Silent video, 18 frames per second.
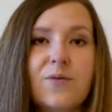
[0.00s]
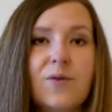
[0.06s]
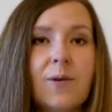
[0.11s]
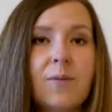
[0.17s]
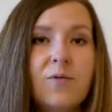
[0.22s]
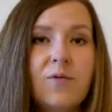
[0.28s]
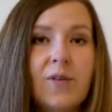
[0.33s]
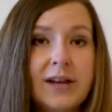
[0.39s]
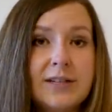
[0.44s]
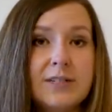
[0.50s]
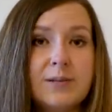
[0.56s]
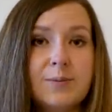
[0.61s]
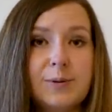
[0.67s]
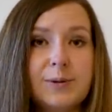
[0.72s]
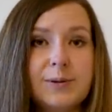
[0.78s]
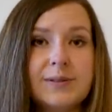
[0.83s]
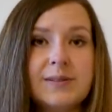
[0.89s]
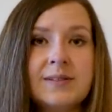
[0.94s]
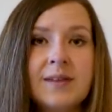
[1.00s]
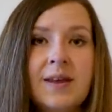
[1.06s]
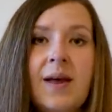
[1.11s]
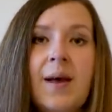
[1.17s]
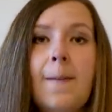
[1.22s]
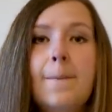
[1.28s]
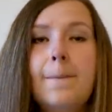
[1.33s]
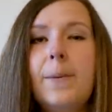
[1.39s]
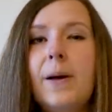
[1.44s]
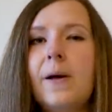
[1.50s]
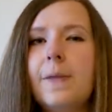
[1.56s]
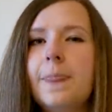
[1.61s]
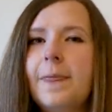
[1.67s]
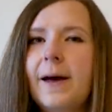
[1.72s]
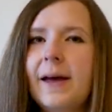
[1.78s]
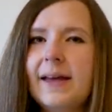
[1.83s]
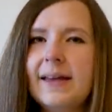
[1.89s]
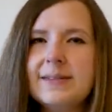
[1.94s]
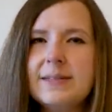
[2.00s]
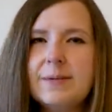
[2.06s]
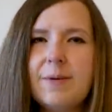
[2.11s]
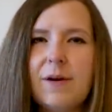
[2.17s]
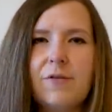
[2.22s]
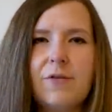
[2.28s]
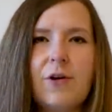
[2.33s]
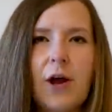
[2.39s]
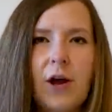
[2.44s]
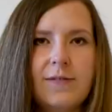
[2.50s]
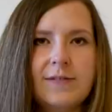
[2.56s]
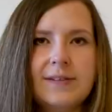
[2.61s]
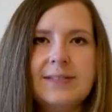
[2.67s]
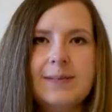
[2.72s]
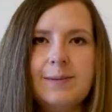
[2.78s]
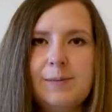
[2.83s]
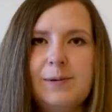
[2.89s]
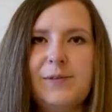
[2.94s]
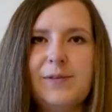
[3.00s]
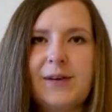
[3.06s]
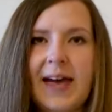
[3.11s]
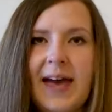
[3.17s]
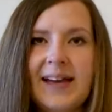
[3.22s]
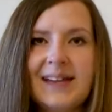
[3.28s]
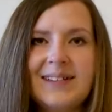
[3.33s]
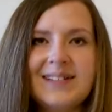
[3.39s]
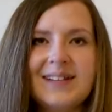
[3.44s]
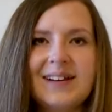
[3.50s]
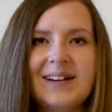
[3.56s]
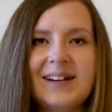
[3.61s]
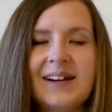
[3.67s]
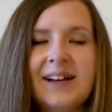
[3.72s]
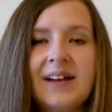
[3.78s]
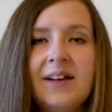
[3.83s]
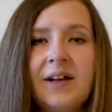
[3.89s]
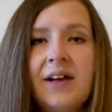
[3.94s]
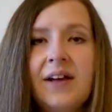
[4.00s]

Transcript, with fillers: from vegetables, but that is a bit of an oversimplification.